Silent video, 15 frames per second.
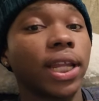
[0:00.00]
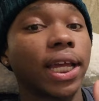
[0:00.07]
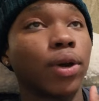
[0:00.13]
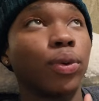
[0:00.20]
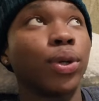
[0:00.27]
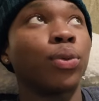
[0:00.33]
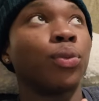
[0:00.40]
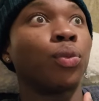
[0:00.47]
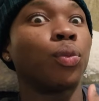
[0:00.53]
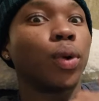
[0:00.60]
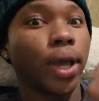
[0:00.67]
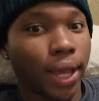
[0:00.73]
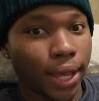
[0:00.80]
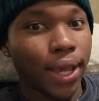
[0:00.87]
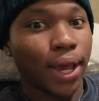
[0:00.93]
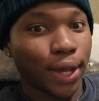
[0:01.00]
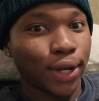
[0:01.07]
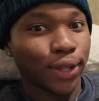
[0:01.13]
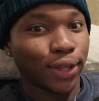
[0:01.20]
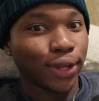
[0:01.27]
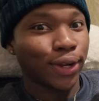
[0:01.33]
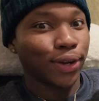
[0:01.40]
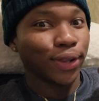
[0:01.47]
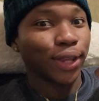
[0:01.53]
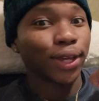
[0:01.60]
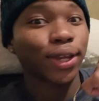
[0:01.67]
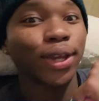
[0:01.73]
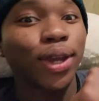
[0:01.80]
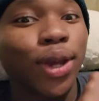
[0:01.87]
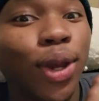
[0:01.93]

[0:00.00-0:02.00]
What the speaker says: Like, we way out of there. Like,